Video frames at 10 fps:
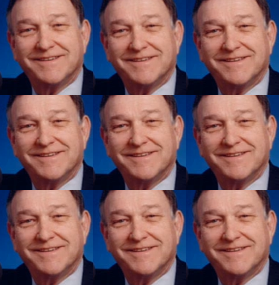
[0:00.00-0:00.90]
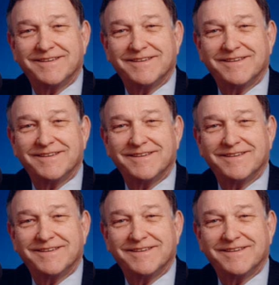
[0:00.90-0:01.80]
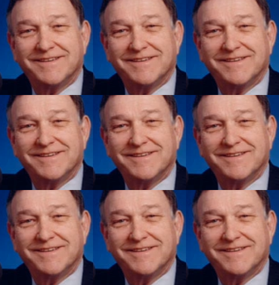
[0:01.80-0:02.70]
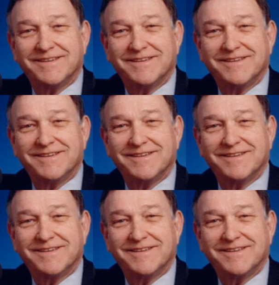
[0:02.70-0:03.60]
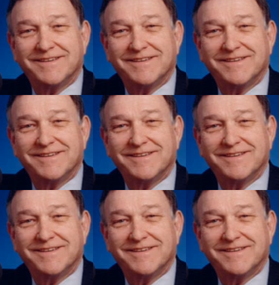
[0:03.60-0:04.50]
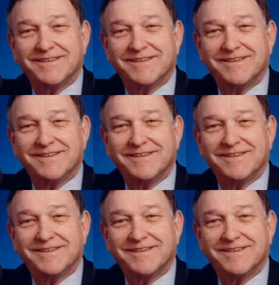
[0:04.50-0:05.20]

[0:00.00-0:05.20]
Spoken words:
This is a still picture; no speech is visible.